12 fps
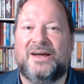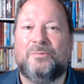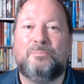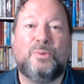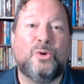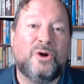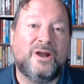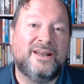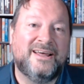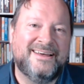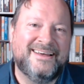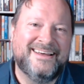
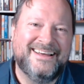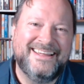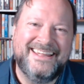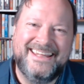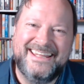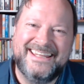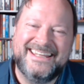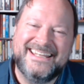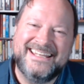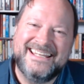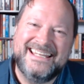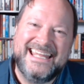born
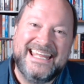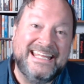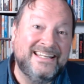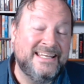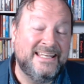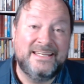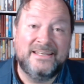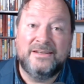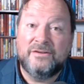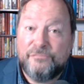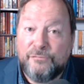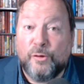in
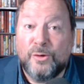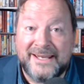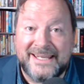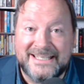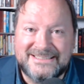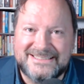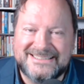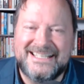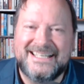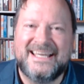the 40s,